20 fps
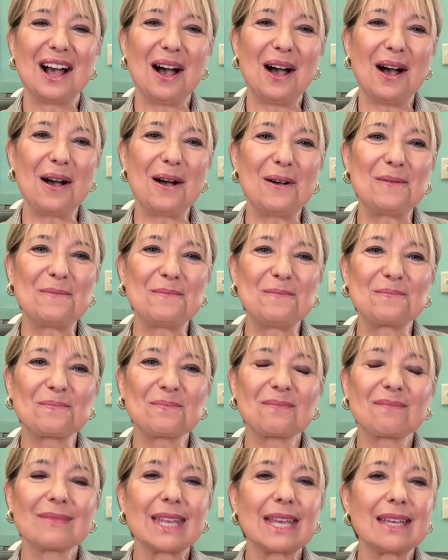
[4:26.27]

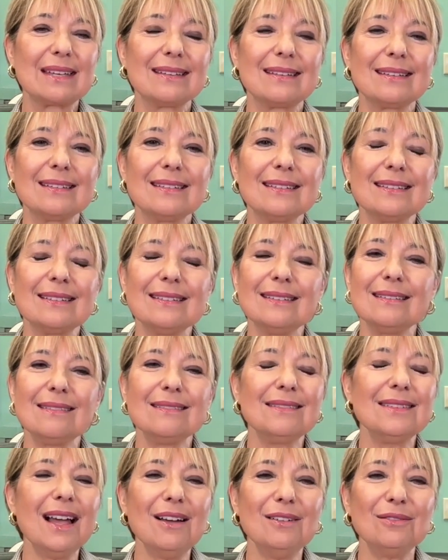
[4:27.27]

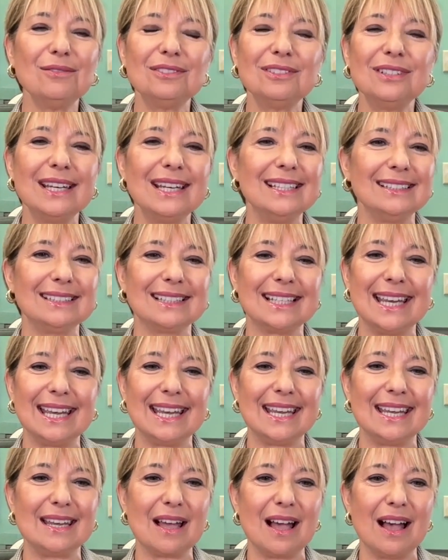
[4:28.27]
Not
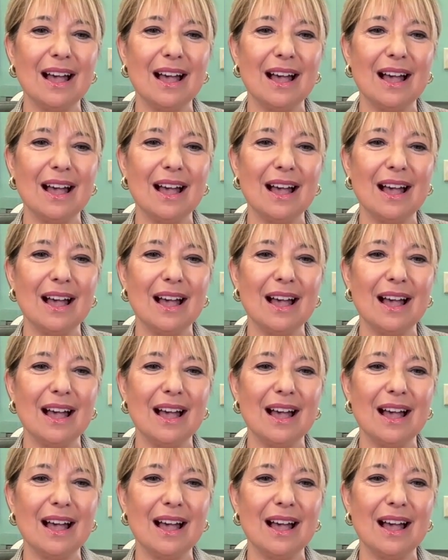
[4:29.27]
really.